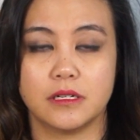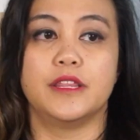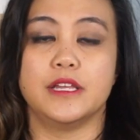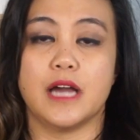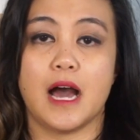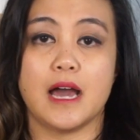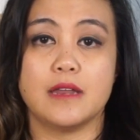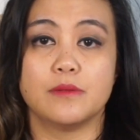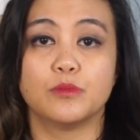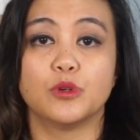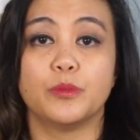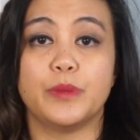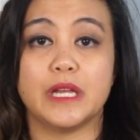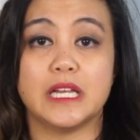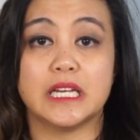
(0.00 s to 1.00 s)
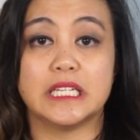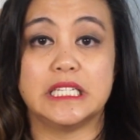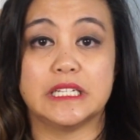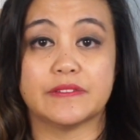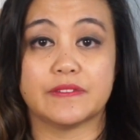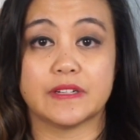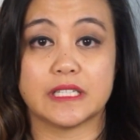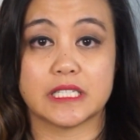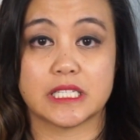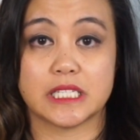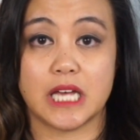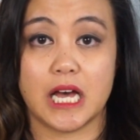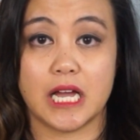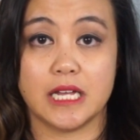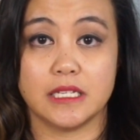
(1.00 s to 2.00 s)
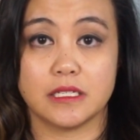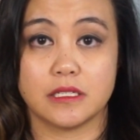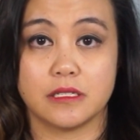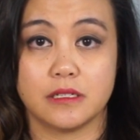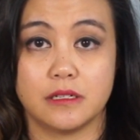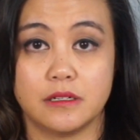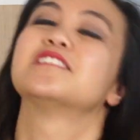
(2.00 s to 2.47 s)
The item will be a different size.